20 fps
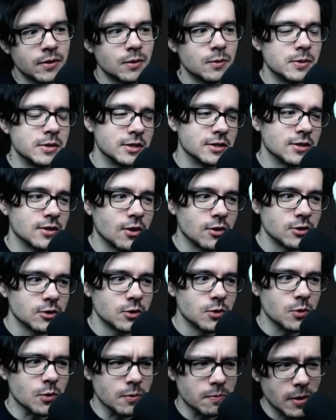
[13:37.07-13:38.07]
which is
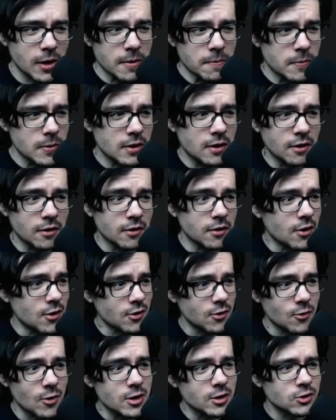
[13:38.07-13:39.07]
also, in my opinion, not a
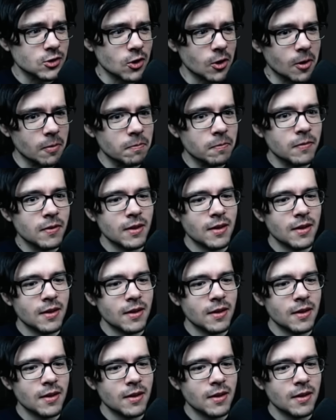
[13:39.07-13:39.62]
great charm.